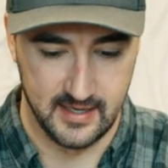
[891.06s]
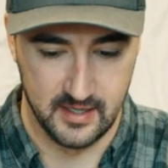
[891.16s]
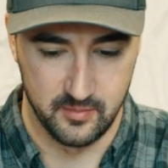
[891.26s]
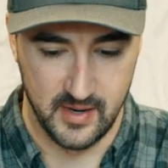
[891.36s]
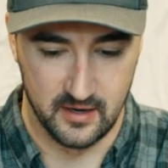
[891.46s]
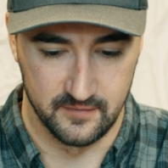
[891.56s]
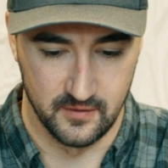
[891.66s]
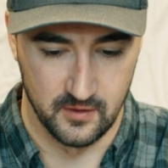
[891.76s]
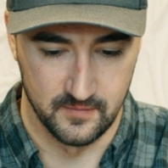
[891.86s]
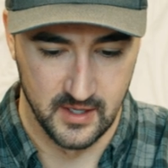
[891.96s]
in
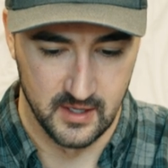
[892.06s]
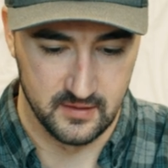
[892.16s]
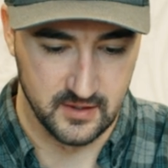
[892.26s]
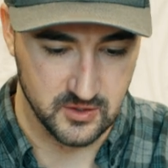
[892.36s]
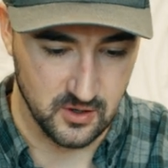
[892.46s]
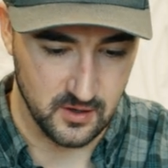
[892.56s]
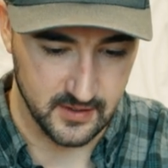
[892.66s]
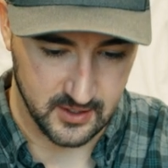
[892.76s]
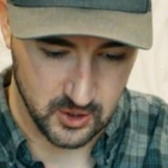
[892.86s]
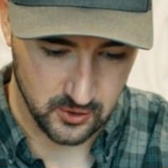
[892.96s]
Bountiful. These are all
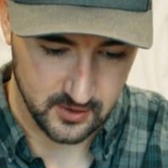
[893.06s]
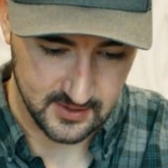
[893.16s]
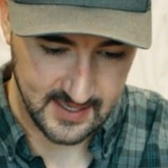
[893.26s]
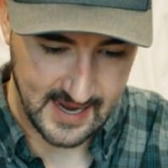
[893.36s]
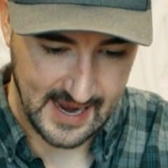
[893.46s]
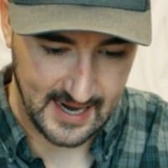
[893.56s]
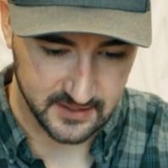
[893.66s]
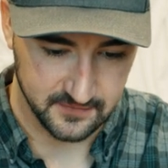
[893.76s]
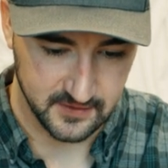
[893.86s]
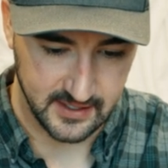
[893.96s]
the currently
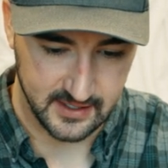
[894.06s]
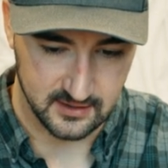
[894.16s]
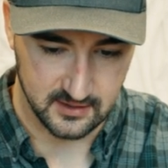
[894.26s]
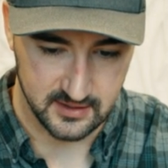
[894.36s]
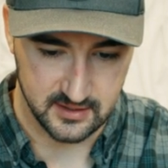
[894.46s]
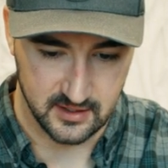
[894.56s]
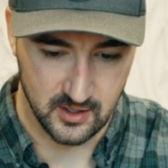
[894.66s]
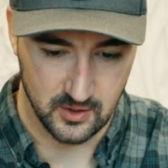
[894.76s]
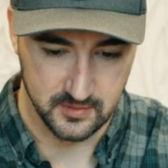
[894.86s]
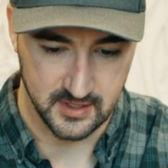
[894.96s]
actively listed
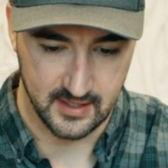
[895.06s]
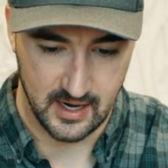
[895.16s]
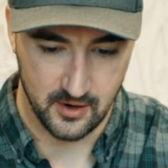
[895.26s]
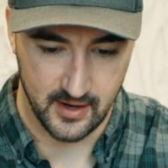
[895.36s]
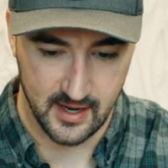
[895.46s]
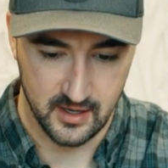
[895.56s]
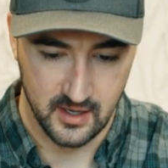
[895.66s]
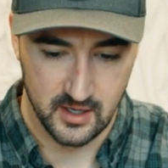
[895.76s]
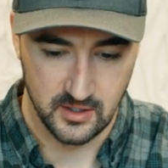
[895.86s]
homes in the area.